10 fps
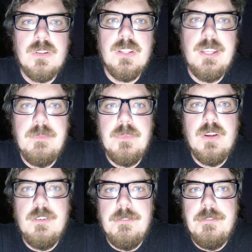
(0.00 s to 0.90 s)
clip
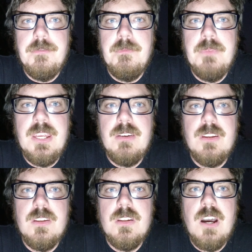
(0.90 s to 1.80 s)
of
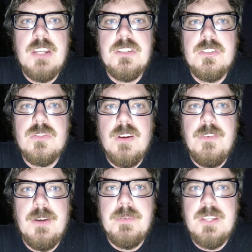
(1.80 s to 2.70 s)
me. I just
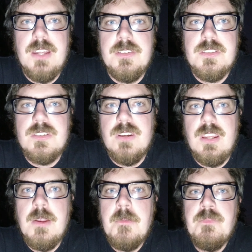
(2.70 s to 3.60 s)
drove it up and down the
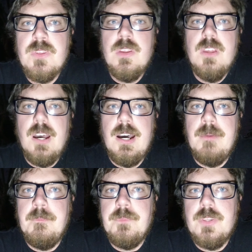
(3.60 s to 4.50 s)
street.
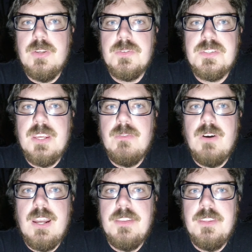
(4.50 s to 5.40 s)
You'll see
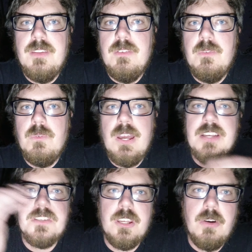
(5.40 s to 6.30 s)

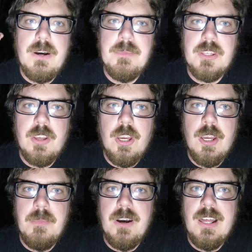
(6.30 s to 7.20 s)
as I go up the
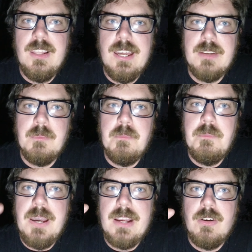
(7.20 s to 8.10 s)
curb, I like
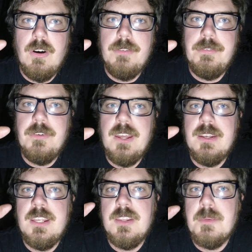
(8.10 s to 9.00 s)
back off
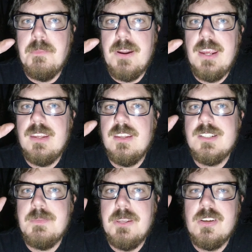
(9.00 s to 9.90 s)
and hit the brake.
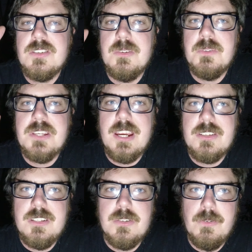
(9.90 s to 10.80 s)
It's because it was
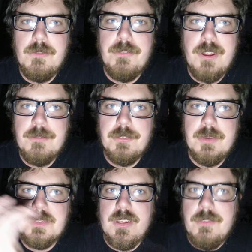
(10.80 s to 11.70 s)
actually doing front
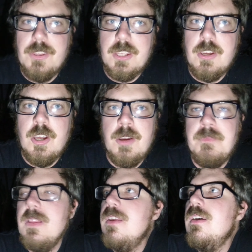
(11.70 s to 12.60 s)
flips over the
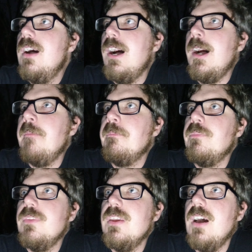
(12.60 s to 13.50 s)
curb.
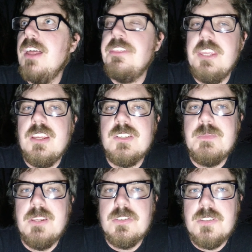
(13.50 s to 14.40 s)
I think
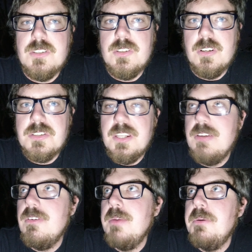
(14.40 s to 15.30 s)
it's because the shocks
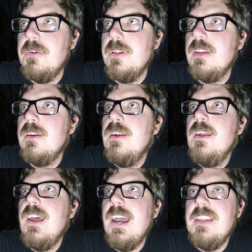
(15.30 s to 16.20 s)
need rebuilding,
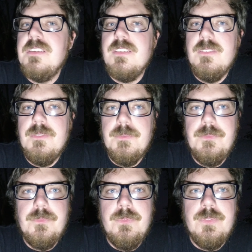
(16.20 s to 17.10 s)
and
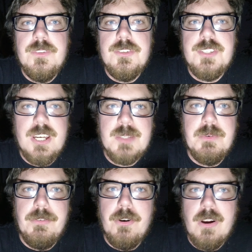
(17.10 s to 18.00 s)
just
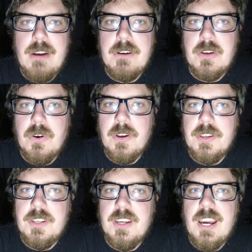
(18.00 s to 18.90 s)
before I
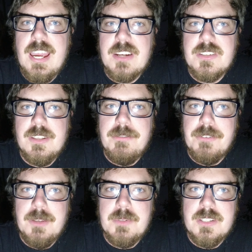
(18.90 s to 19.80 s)
recorded it, I actually
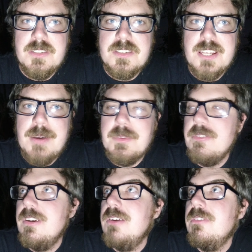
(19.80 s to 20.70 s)
flipped it and snapped
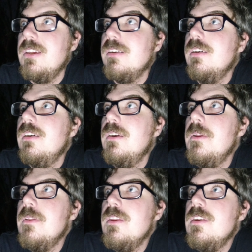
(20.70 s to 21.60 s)
the rear wing.
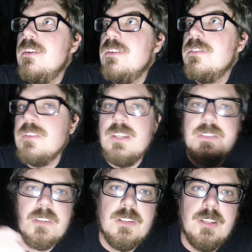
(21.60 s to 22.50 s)
So
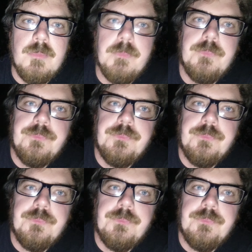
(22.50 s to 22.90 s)
here's a clip.